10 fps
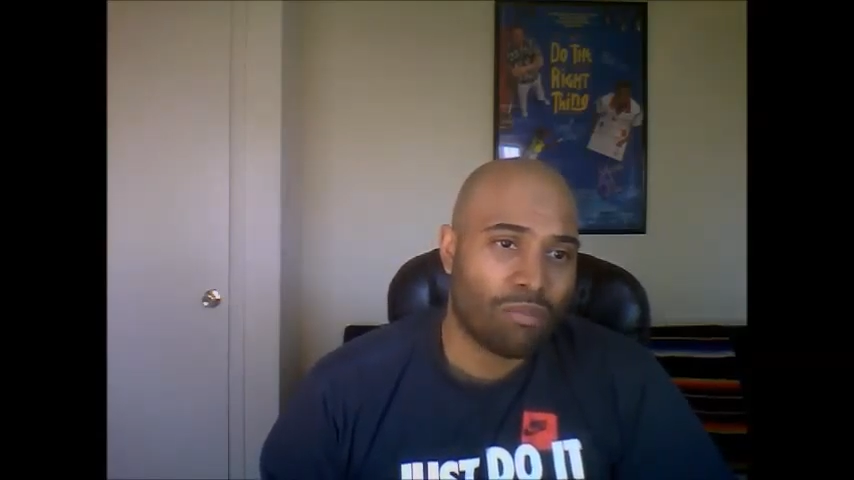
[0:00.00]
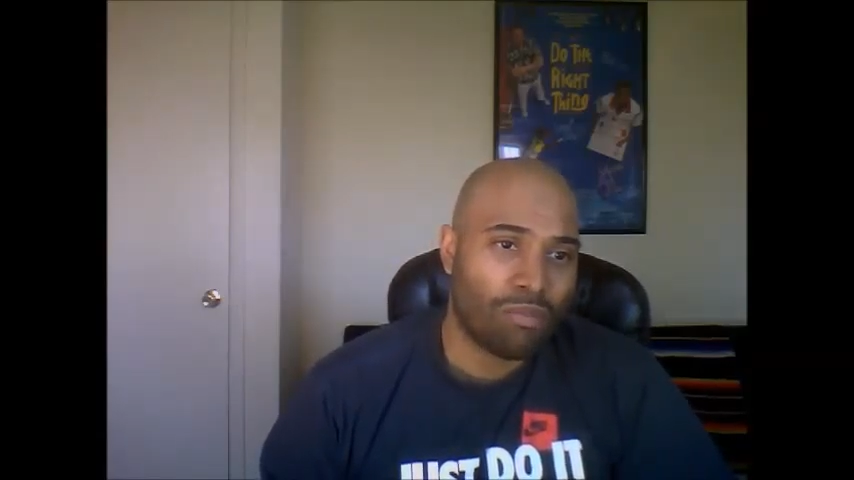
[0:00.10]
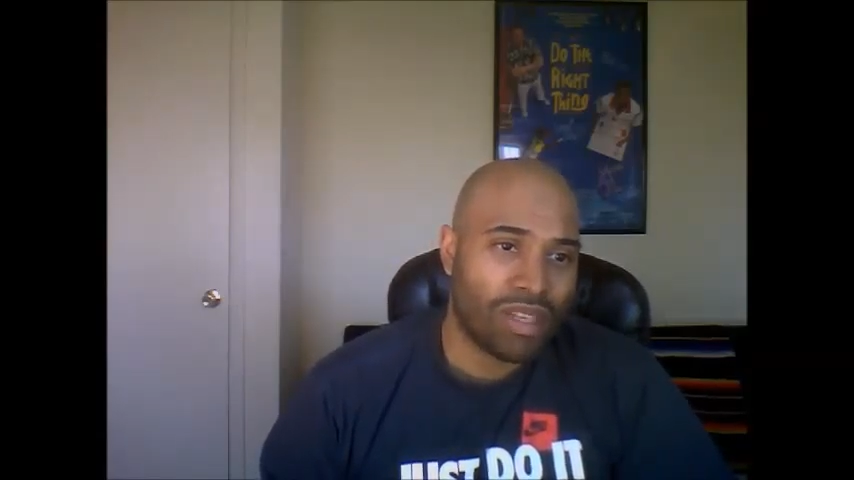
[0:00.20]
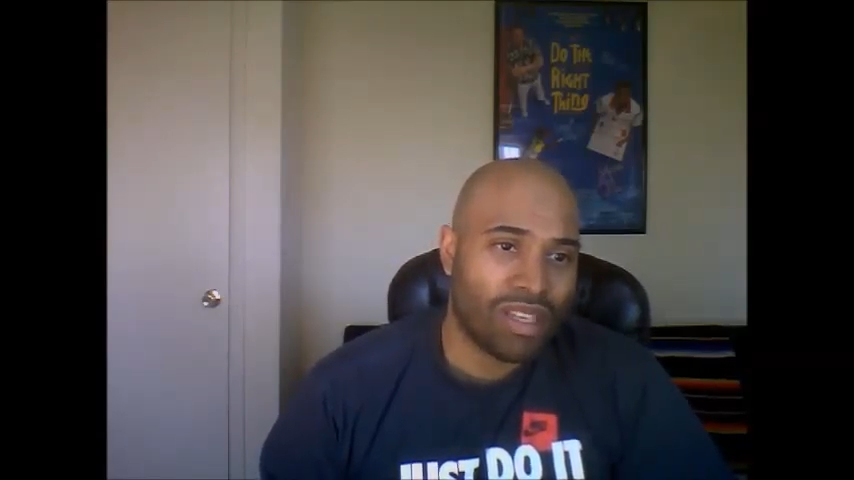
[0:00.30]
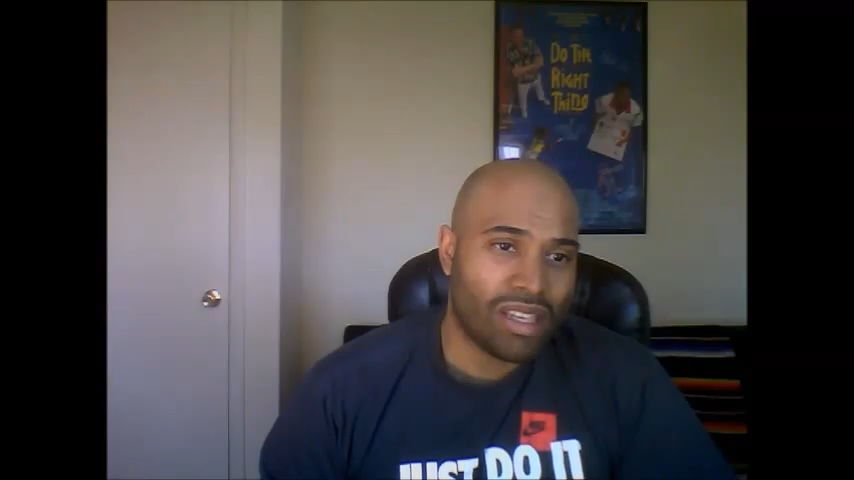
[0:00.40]

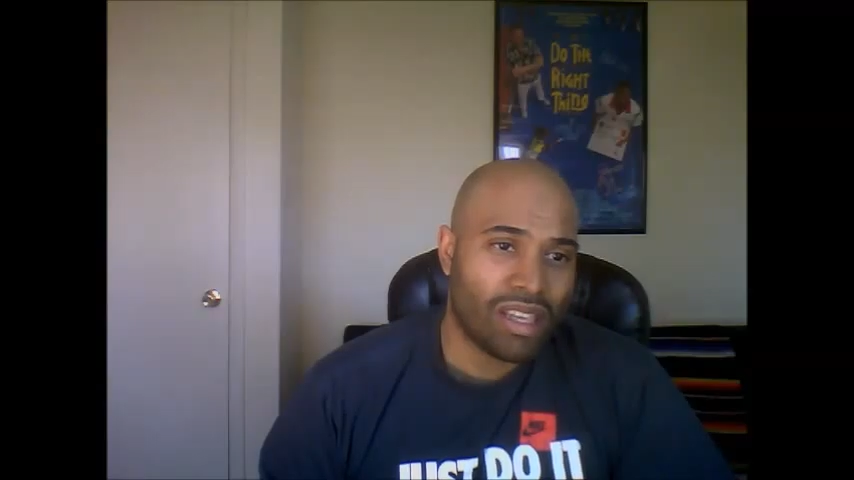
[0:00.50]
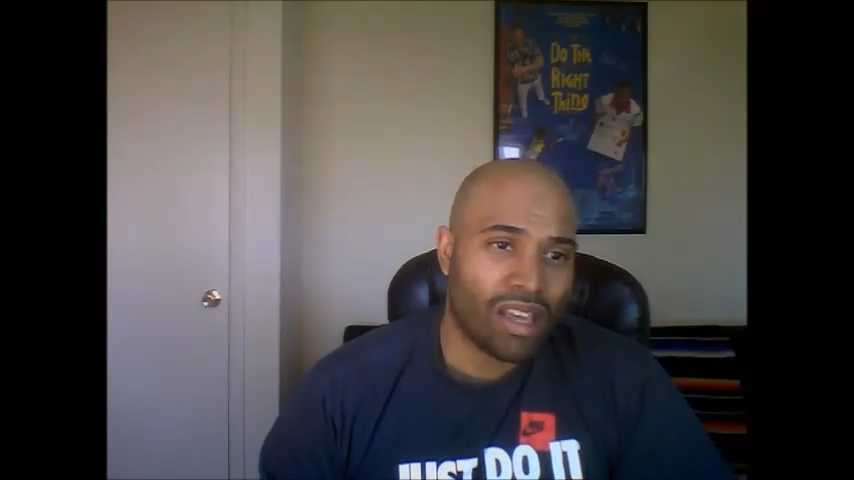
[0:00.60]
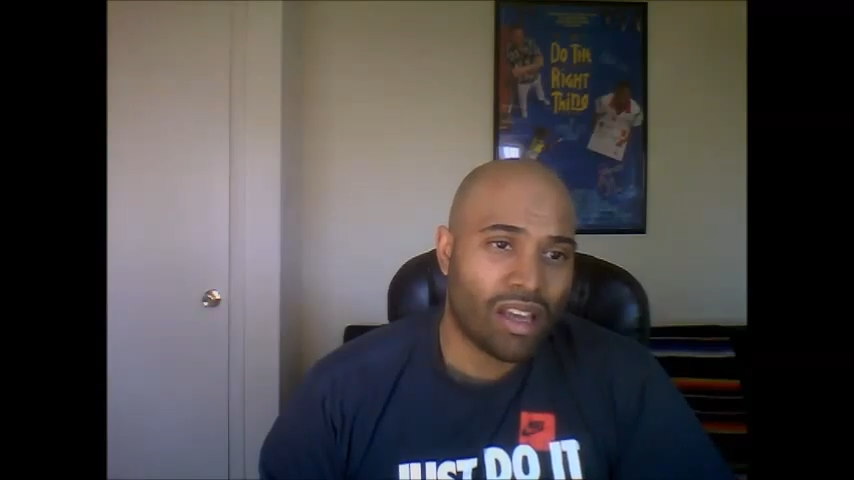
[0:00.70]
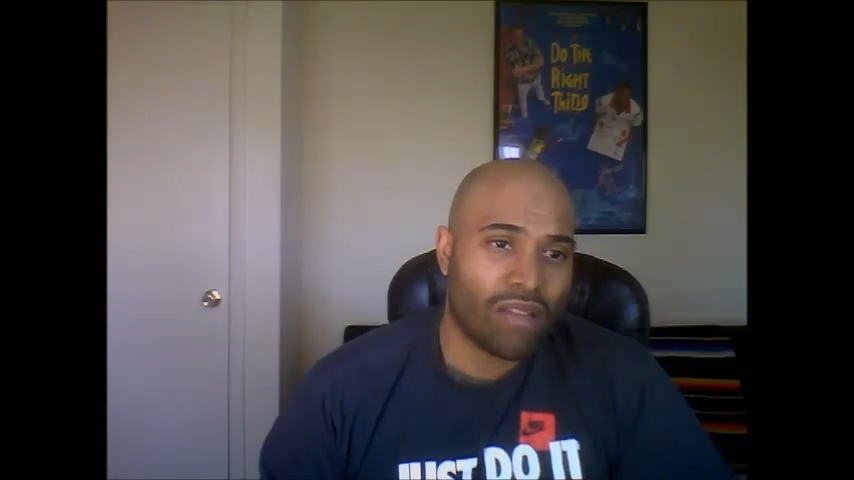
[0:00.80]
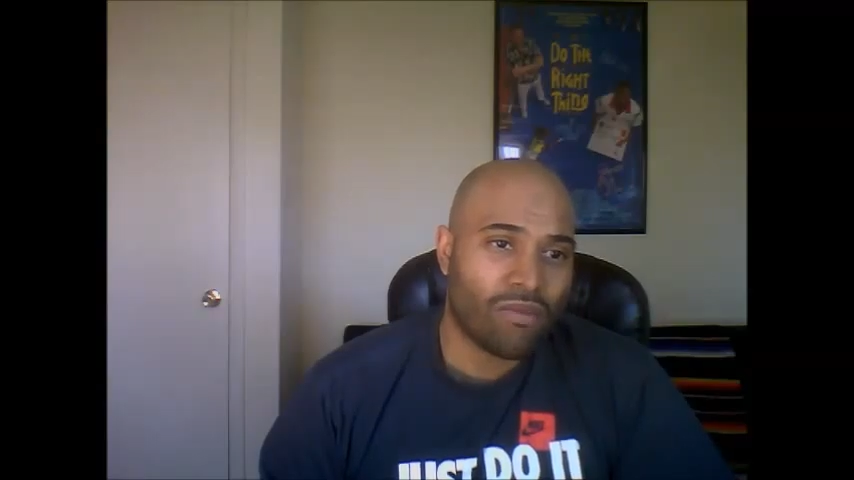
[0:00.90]
be
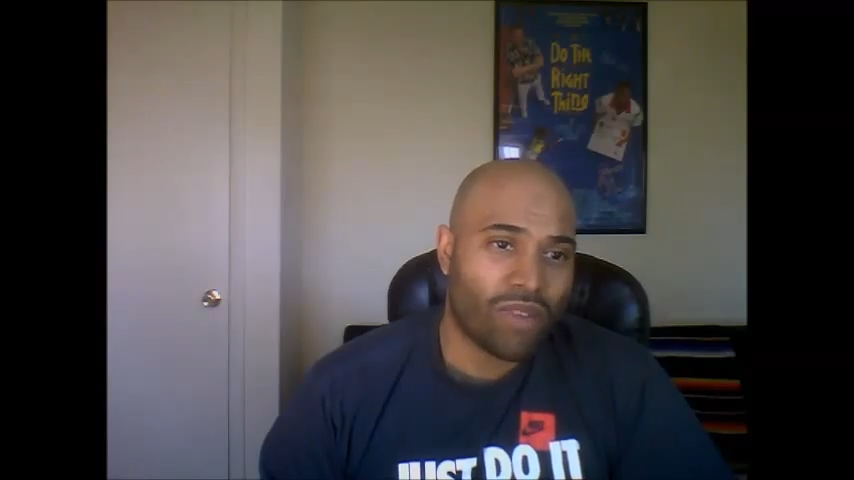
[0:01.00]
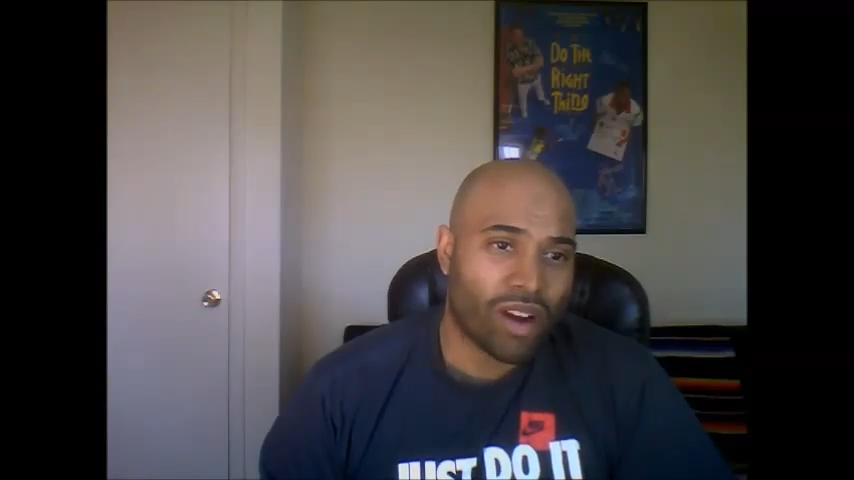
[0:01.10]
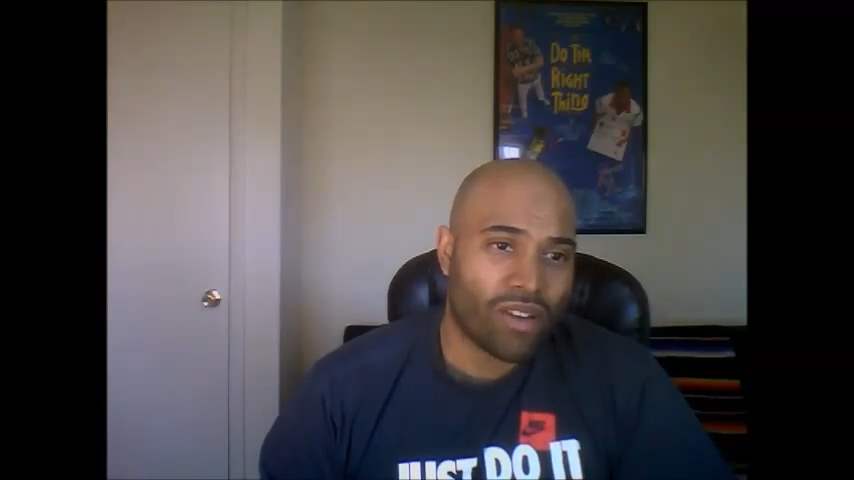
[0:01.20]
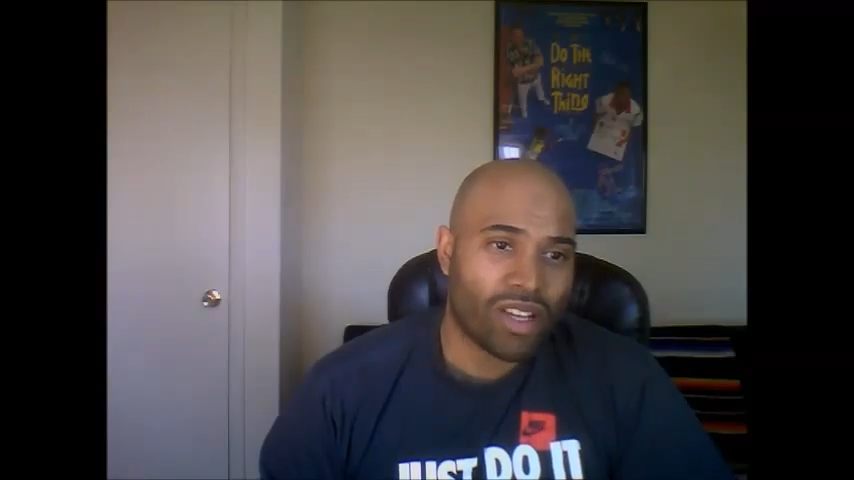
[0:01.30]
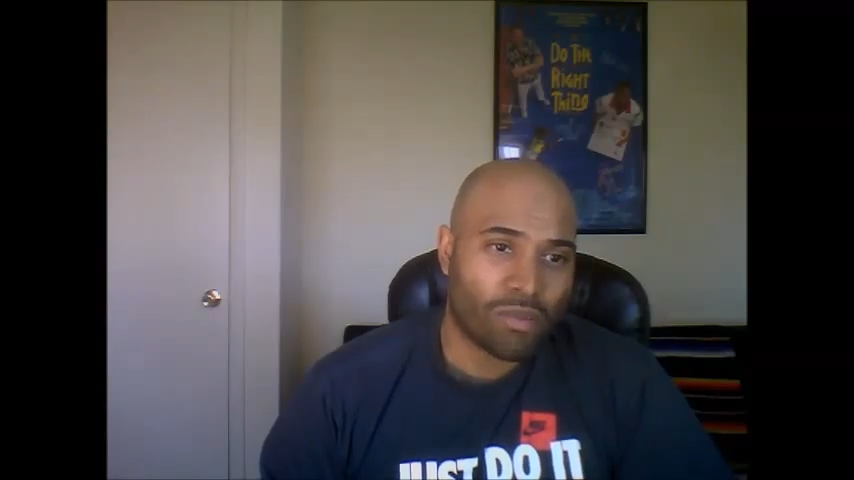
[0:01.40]

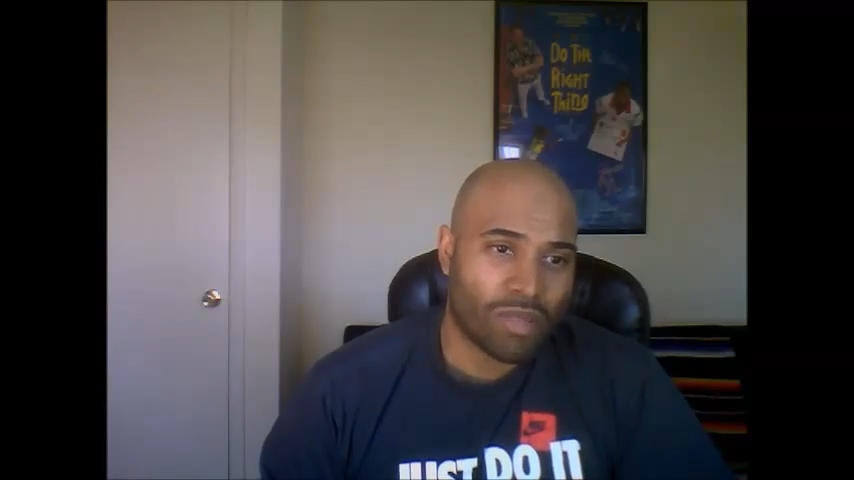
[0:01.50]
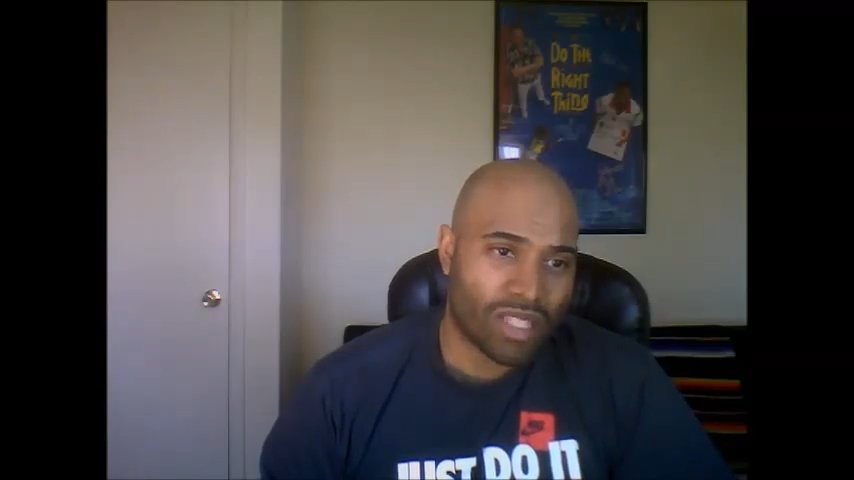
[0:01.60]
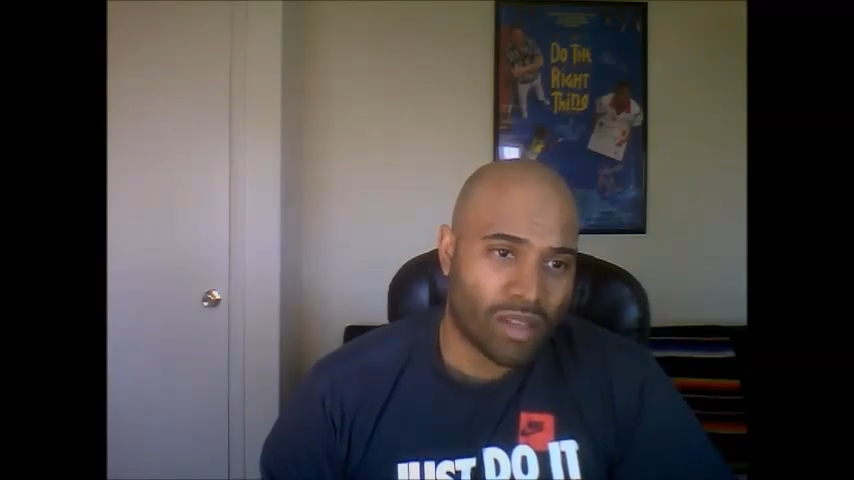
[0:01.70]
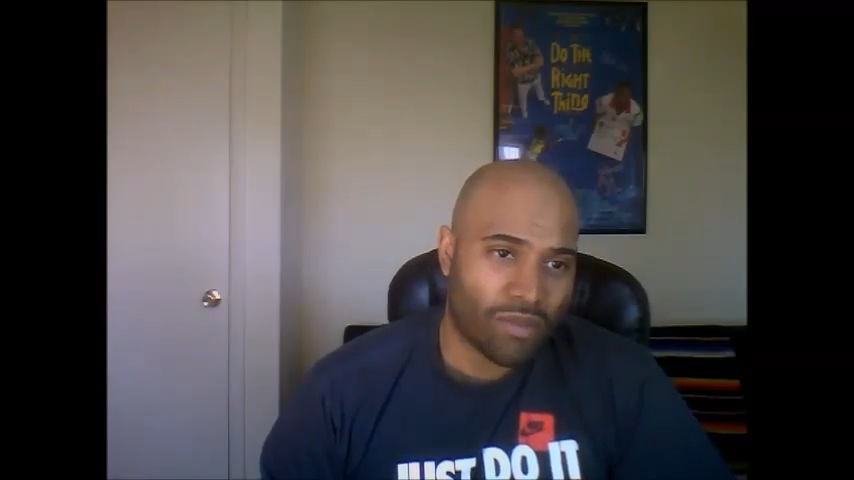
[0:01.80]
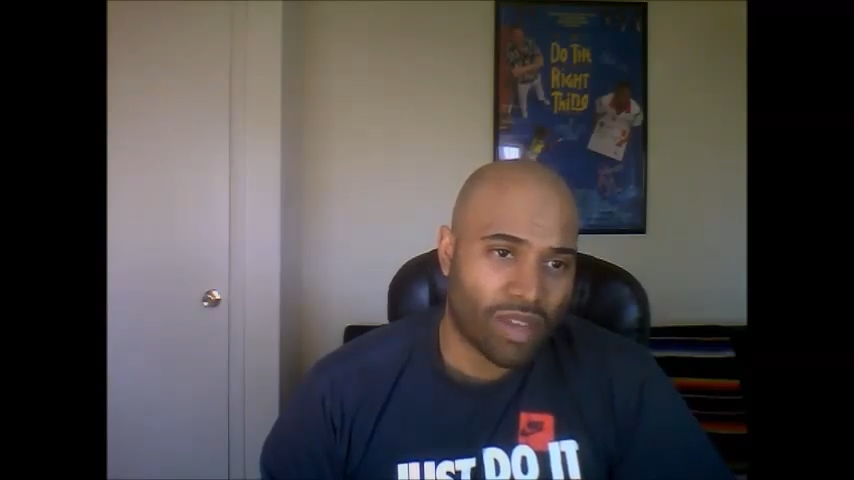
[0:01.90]
very
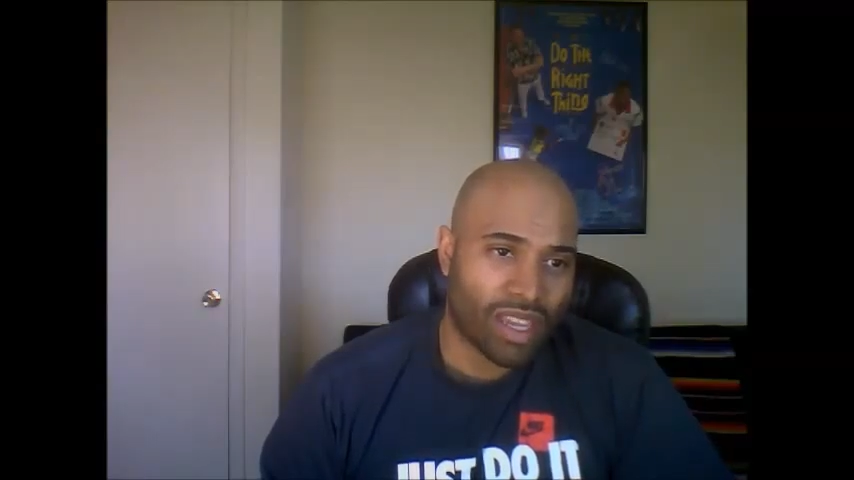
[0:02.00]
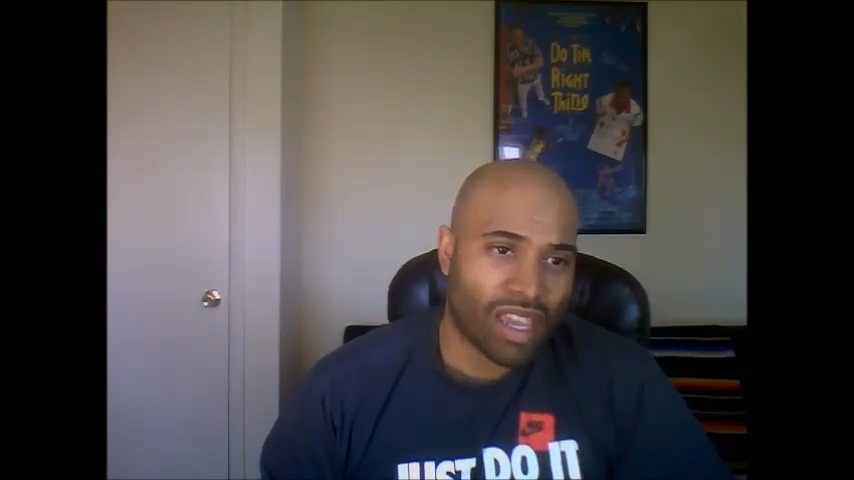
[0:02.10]
specific